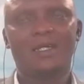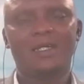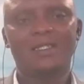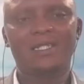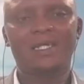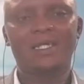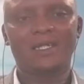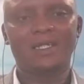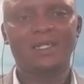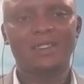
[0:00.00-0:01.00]

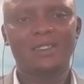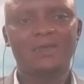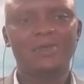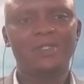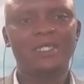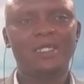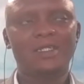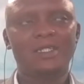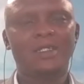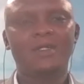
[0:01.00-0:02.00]
sector, SME
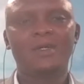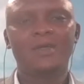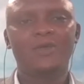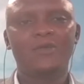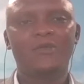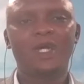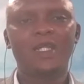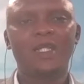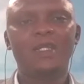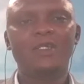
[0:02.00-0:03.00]
sector, you
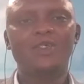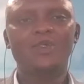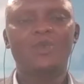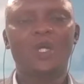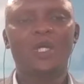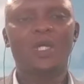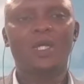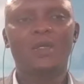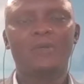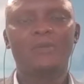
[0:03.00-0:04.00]
find an issue
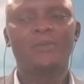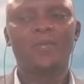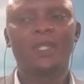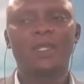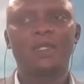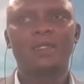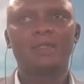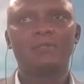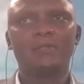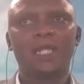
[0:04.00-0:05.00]
where
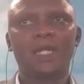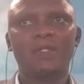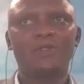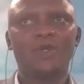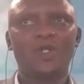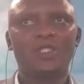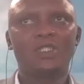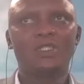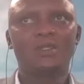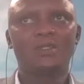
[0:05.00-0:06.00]
they do
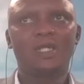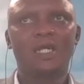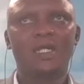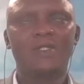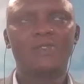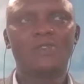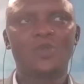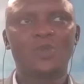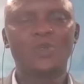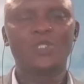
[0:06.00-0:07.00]
not
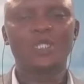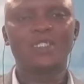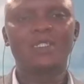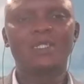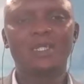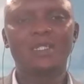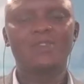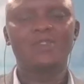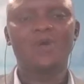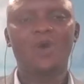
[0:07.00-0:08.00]
do certain
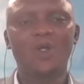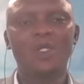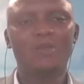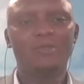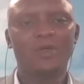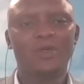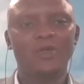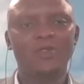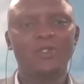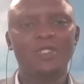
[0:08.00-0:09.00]
things only
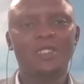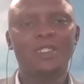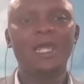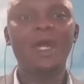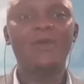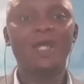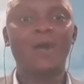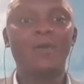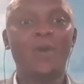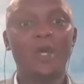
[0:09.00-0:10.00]
because they are not
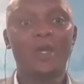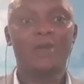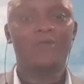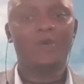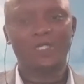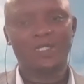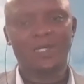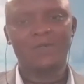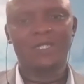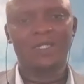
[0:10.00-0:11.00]
aware of what is
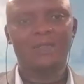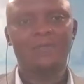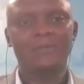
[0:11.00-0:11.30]
out there.